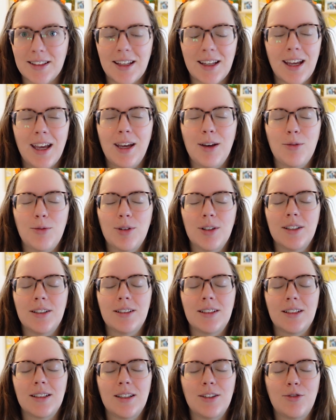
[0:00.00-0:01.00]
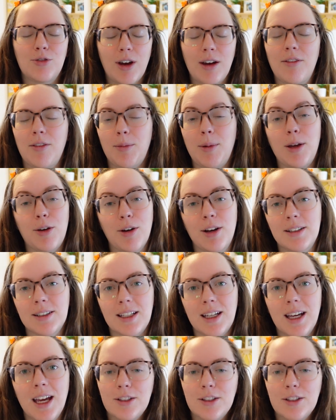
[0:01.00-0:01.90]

Like, it was driving me crazy.